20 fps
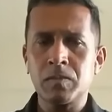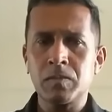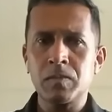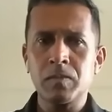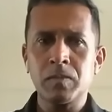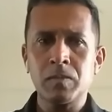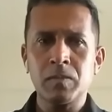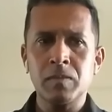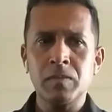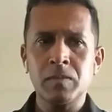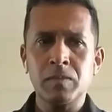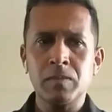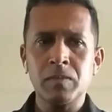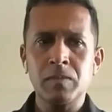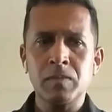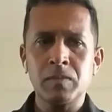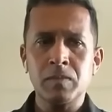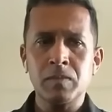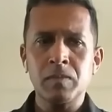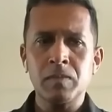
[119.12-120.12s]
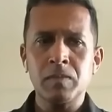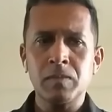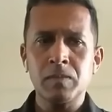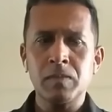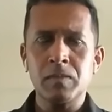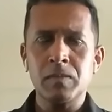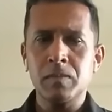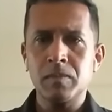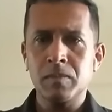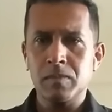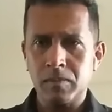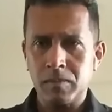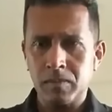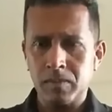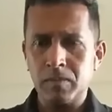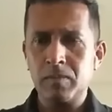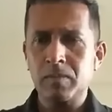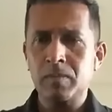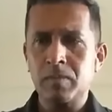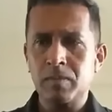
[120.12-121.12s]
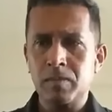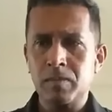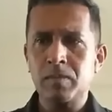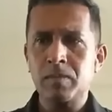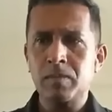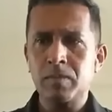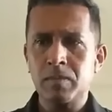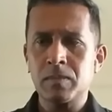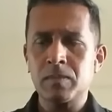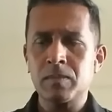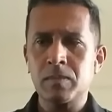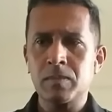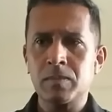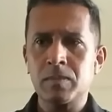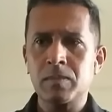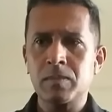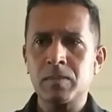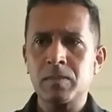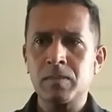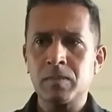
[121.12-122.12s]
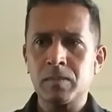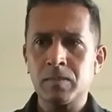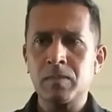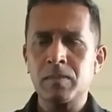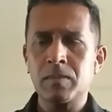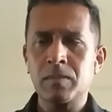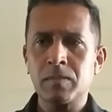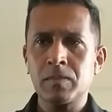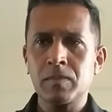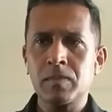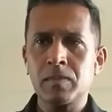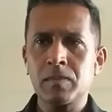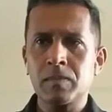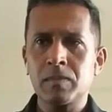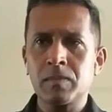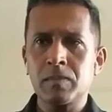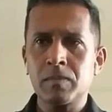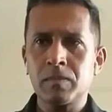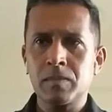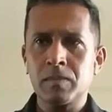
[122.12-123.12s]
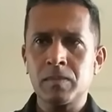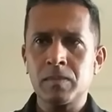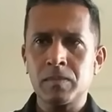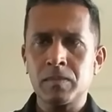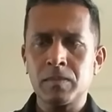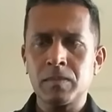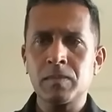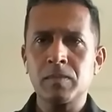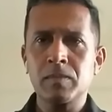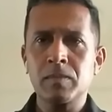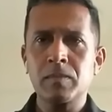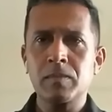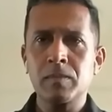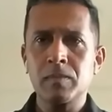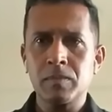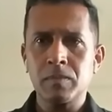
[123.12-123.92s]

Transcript: [no speech]